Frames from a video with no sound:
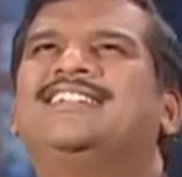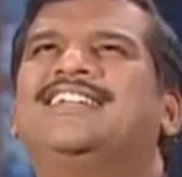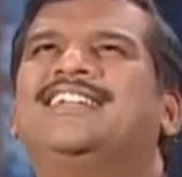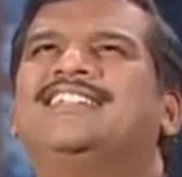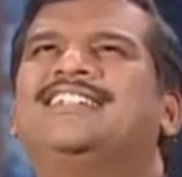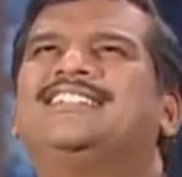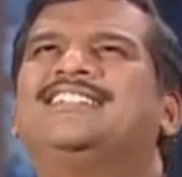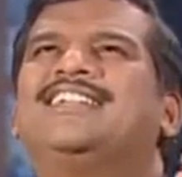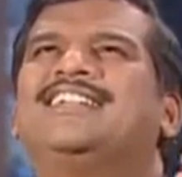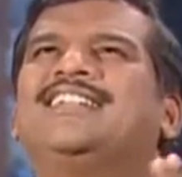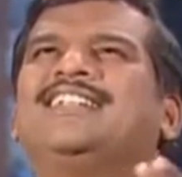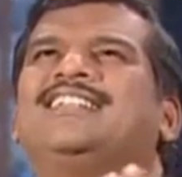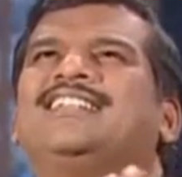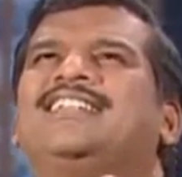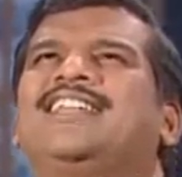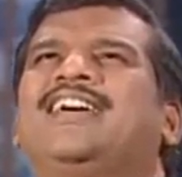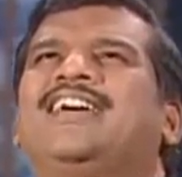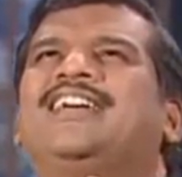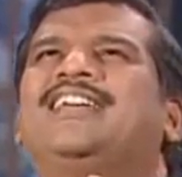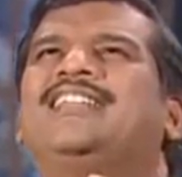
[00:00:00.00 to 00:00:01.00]
He said,
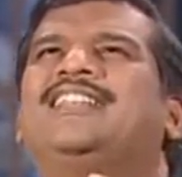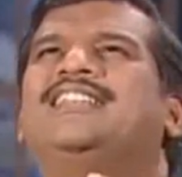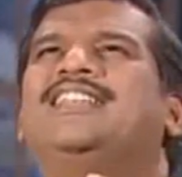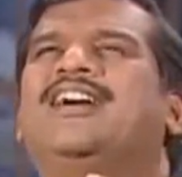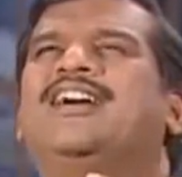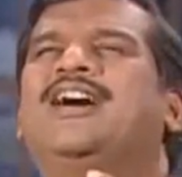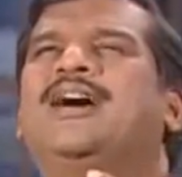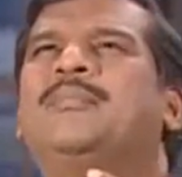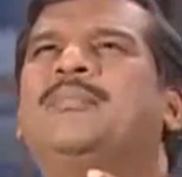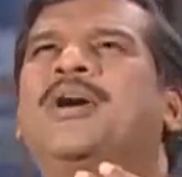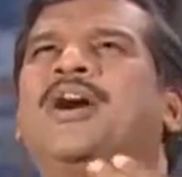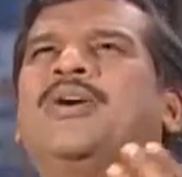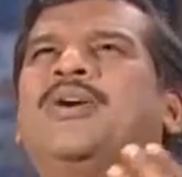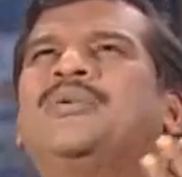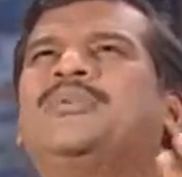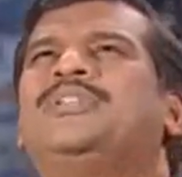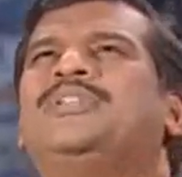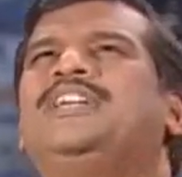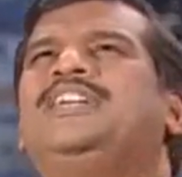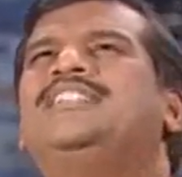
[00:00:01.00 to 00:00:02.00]

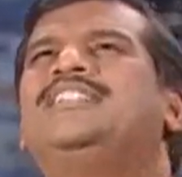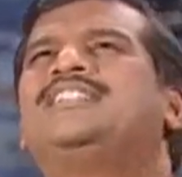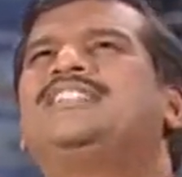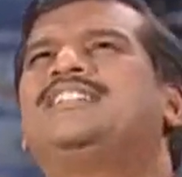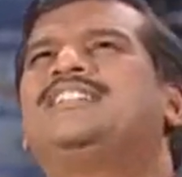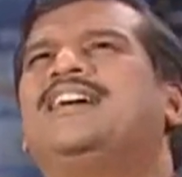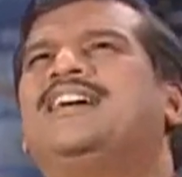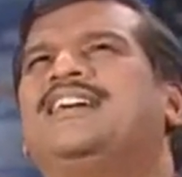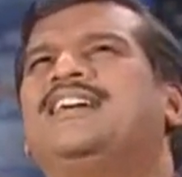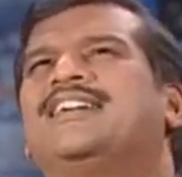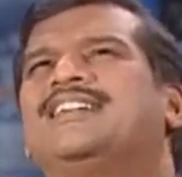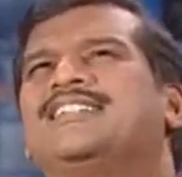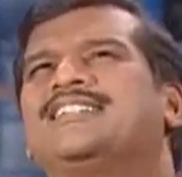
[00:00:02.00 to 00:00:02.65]
above these stars.